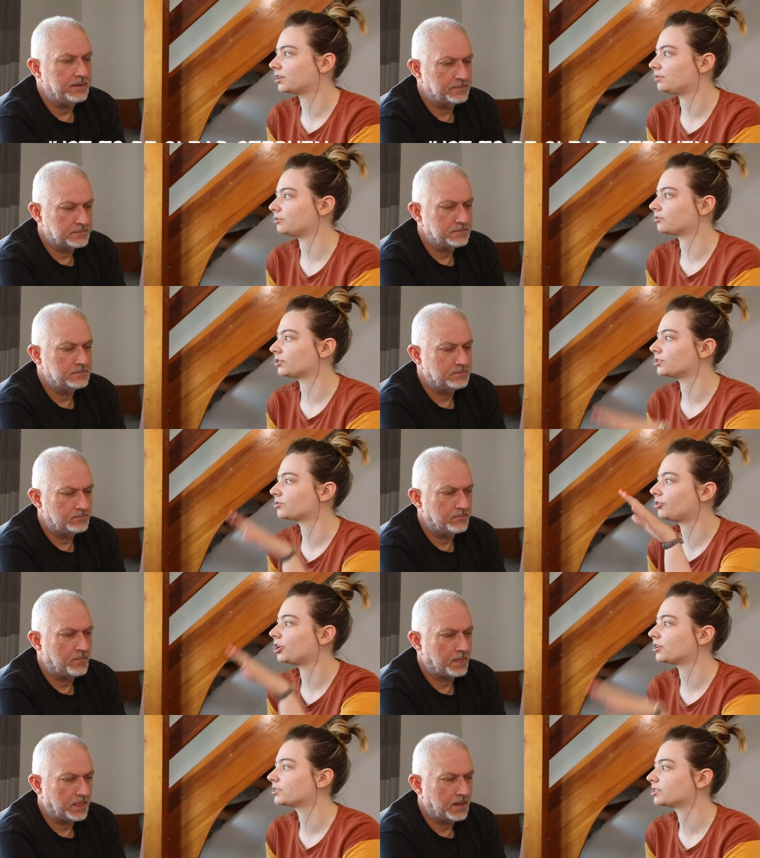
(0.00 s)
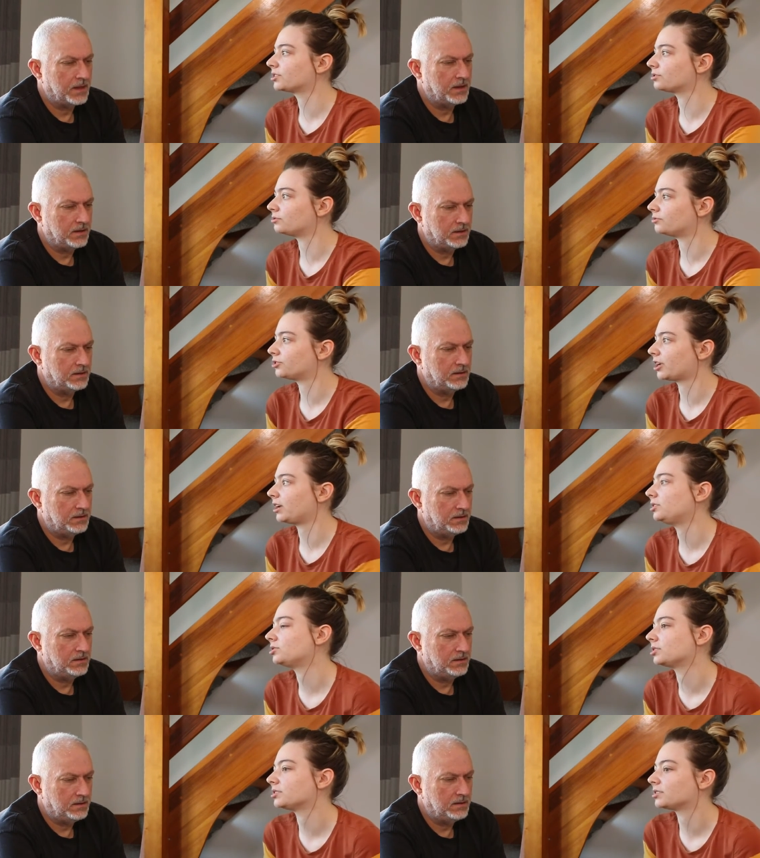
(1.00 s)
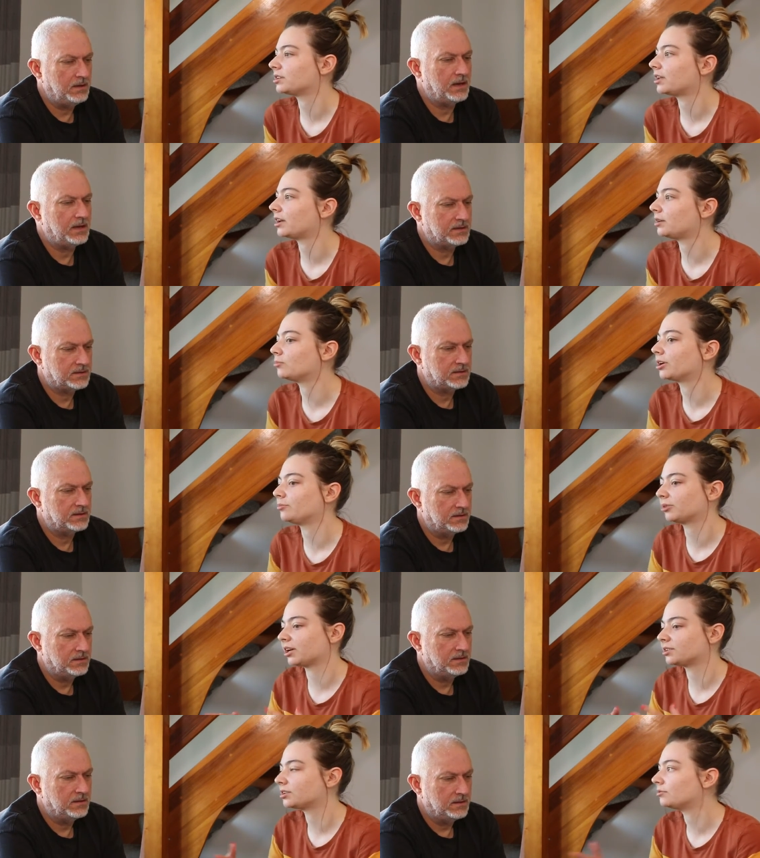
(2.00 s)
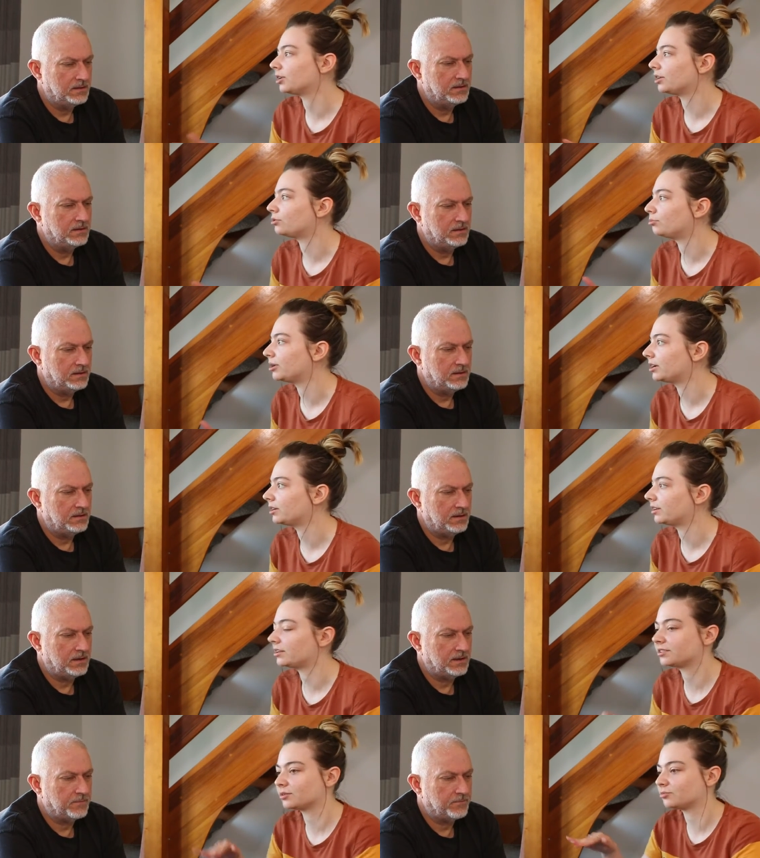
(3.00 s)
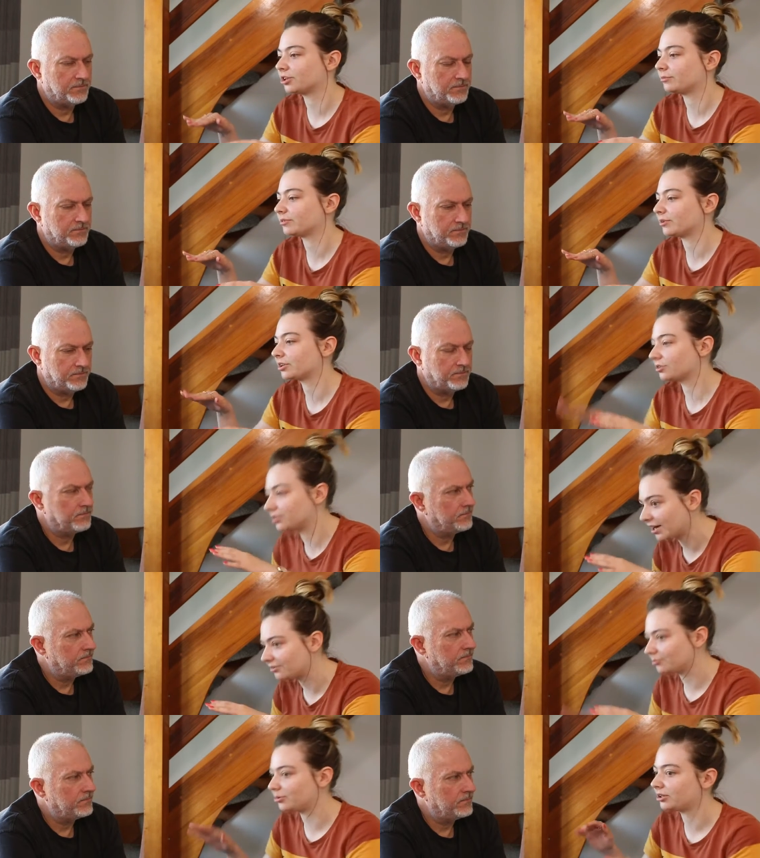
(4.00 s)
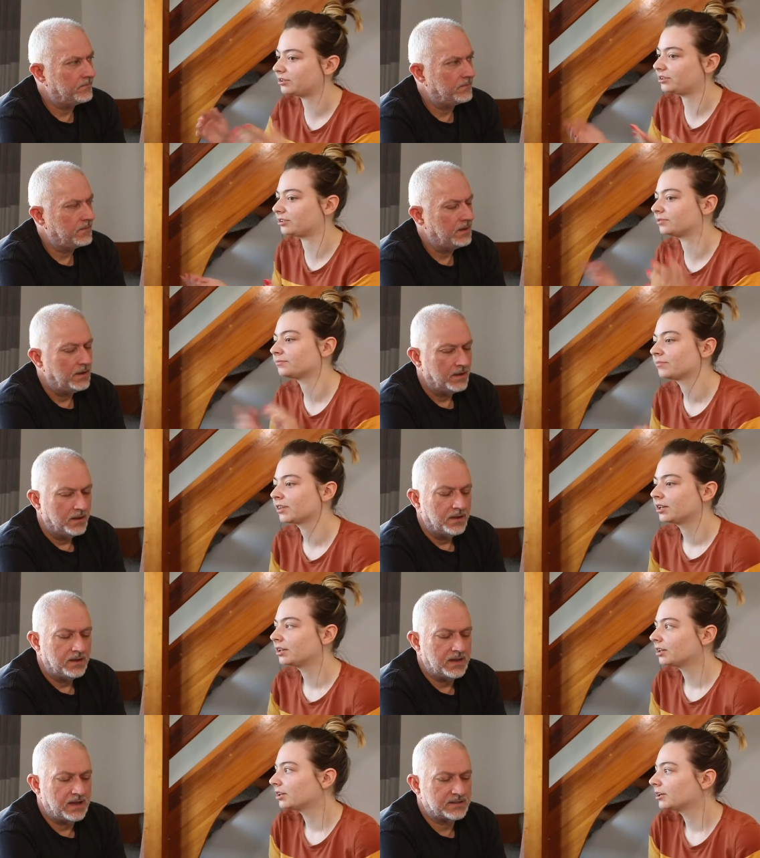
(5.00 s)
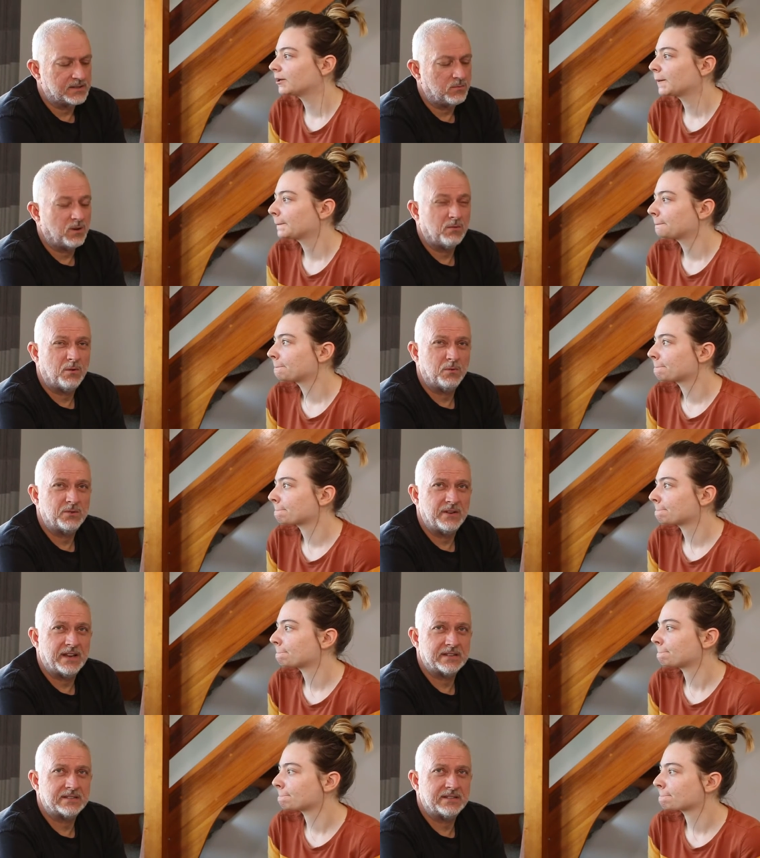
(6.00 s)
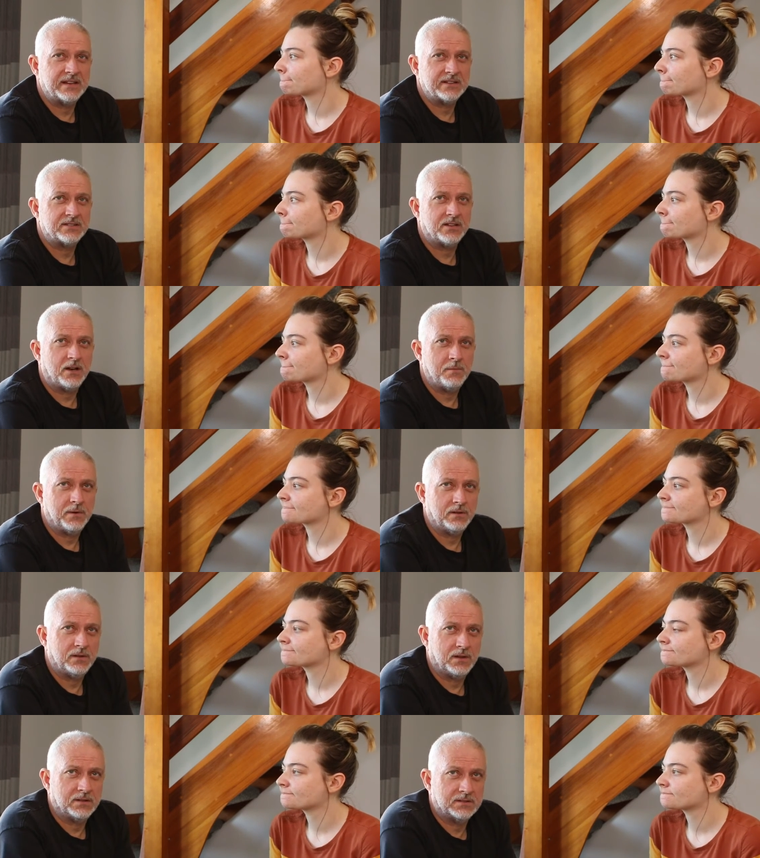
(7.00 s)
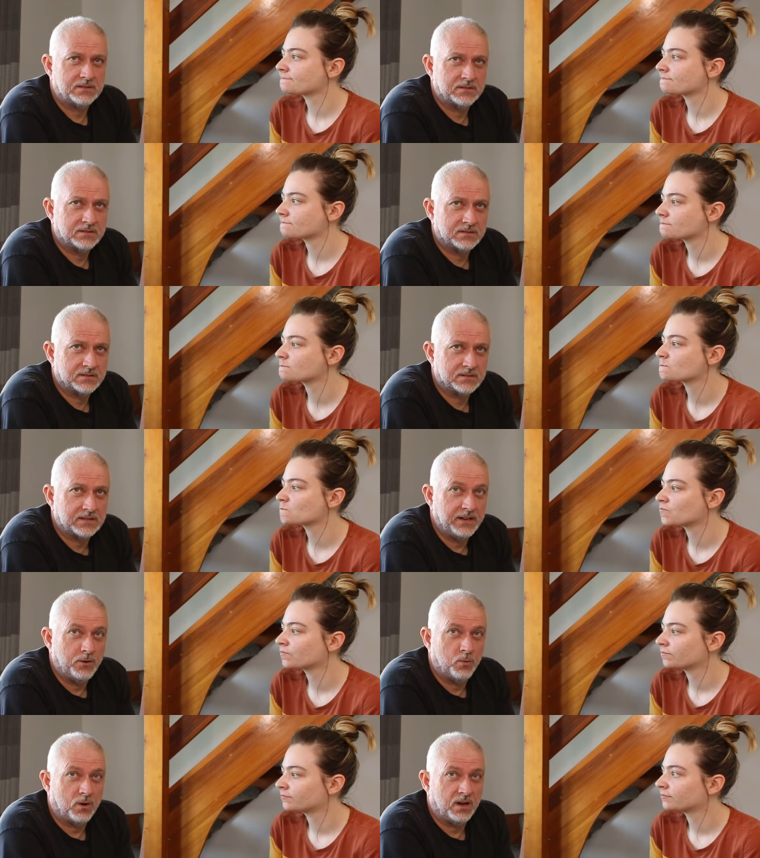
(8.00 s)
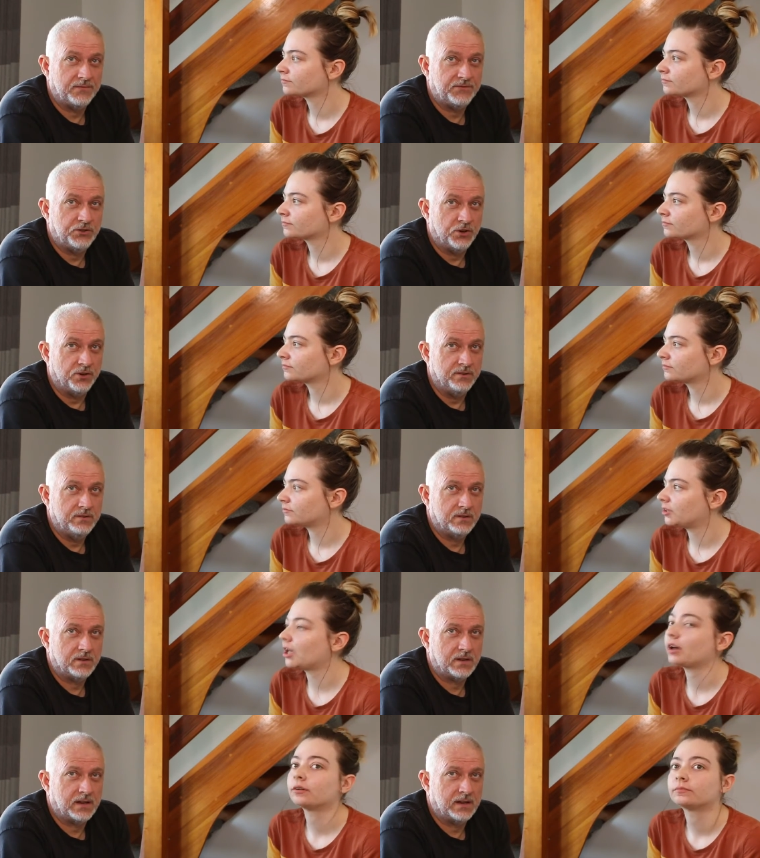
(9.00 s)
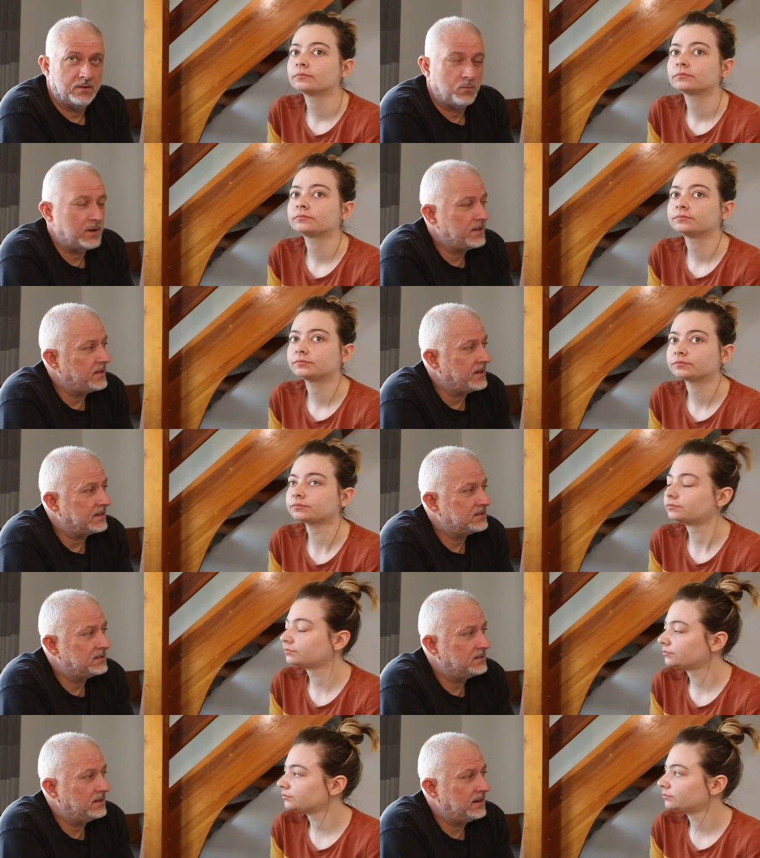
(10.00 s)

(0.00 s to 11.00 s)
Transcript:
Speaker 1: quickly yeah. with those first sort of changes and yes. then it might plateau a little bit and yeah. then sometimes it might go down a bit you know
Speaker 2: yeah so what, what we'll do next next time I'll, I'll tell you what I've done yeah. and whether that's